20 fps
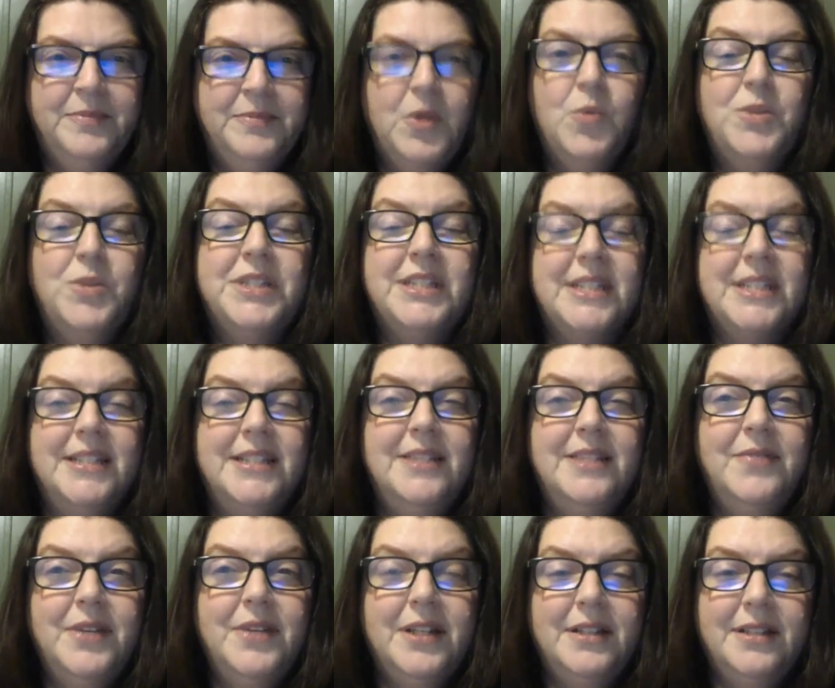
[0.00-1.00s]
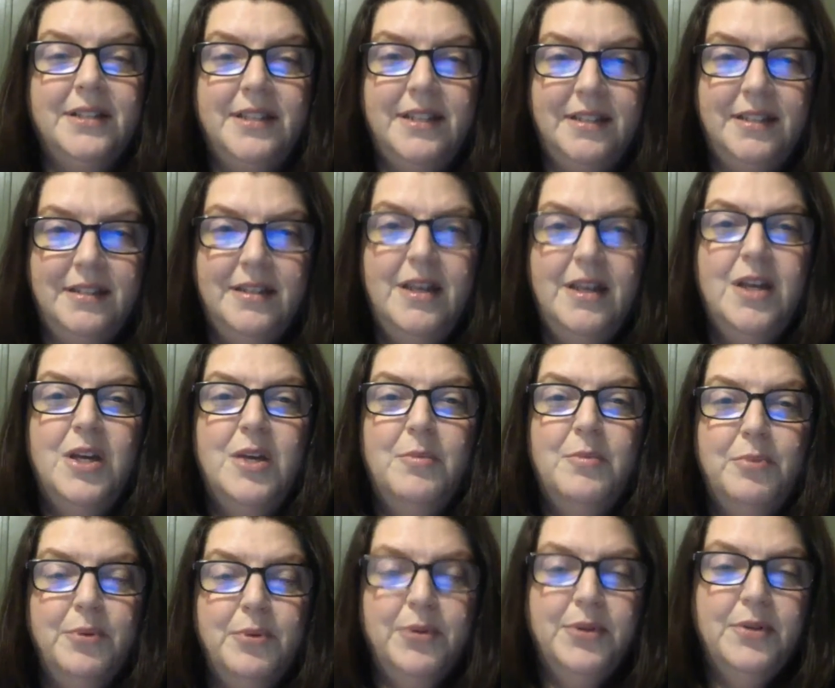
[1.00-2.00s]
would significantly
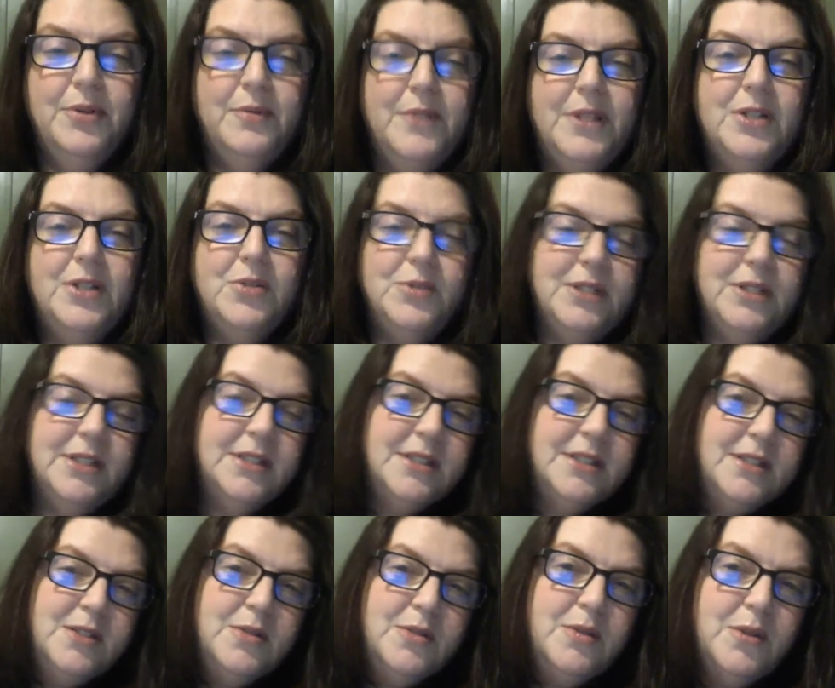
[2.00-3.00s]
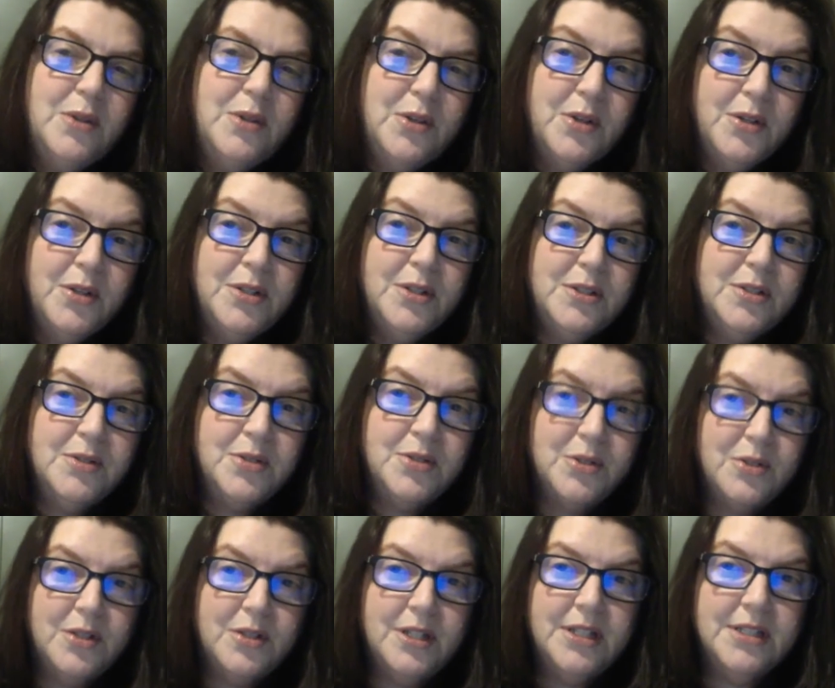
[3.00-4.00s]
improve and address current
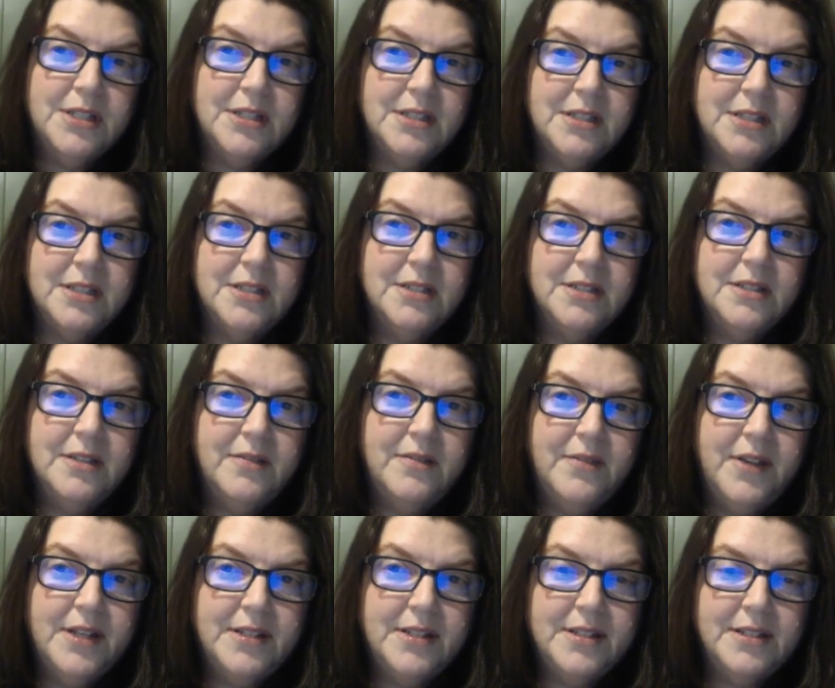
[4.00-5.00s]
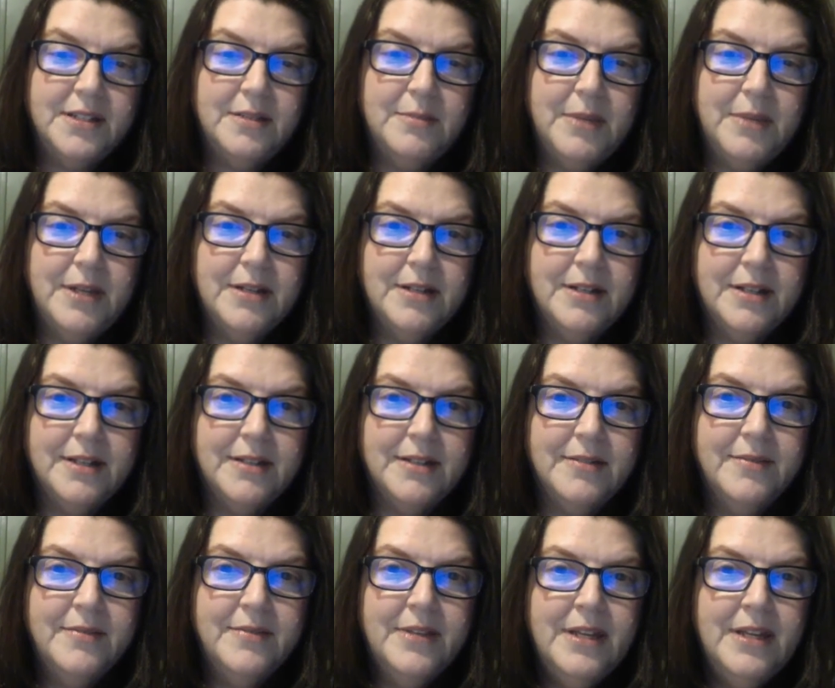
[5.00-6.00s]
social crises affecting America.
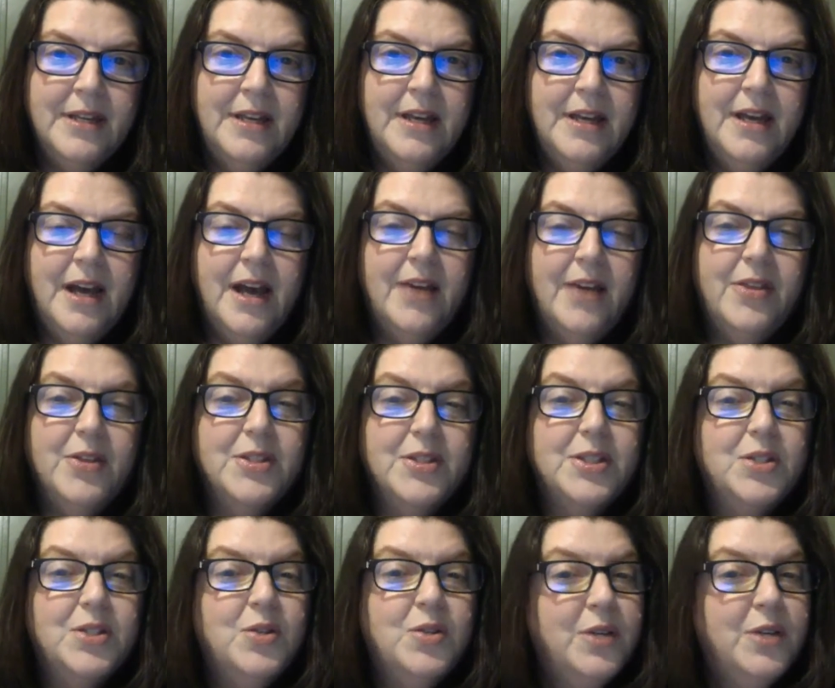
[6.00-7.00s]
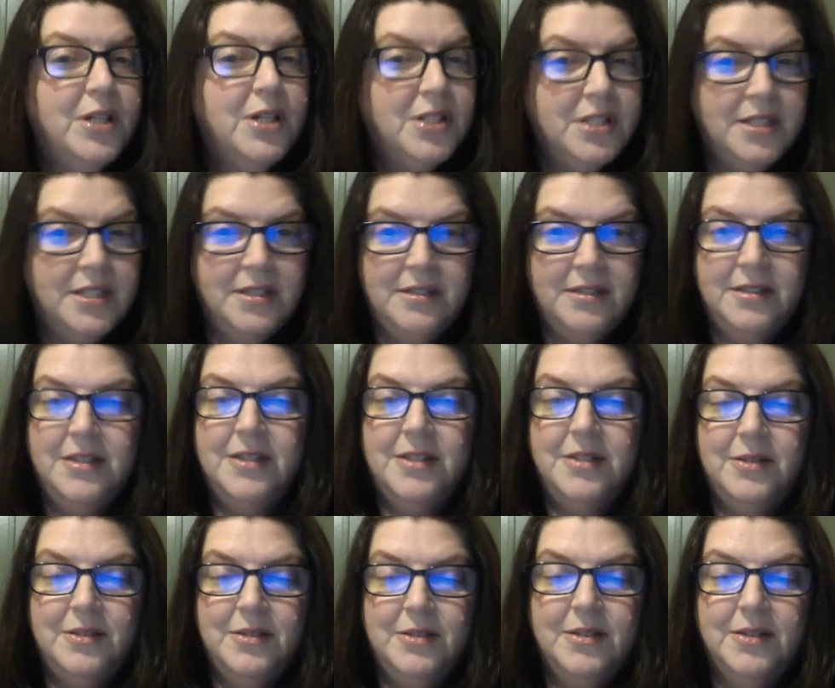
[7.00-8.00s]
There's crushing
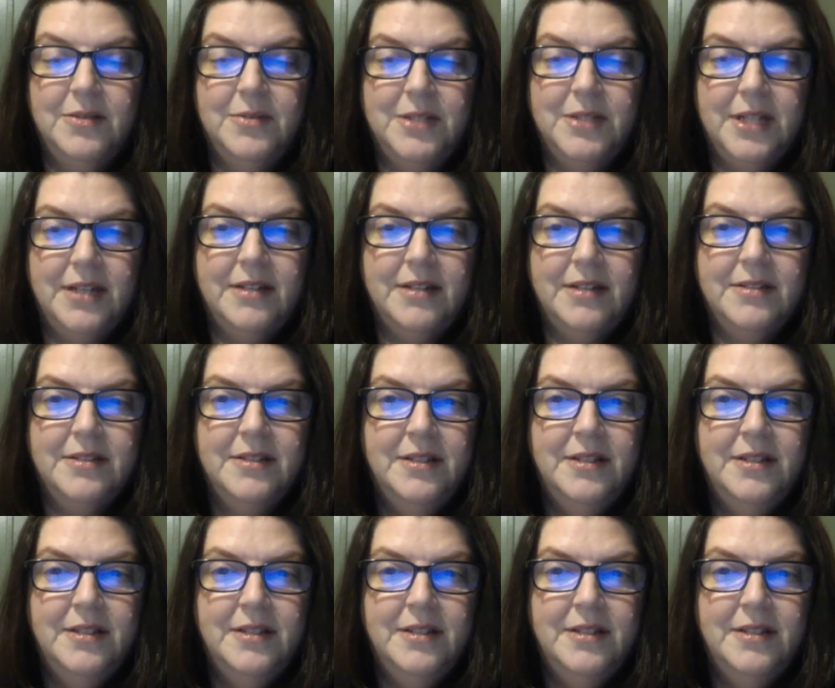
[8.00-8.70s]
student loan debt,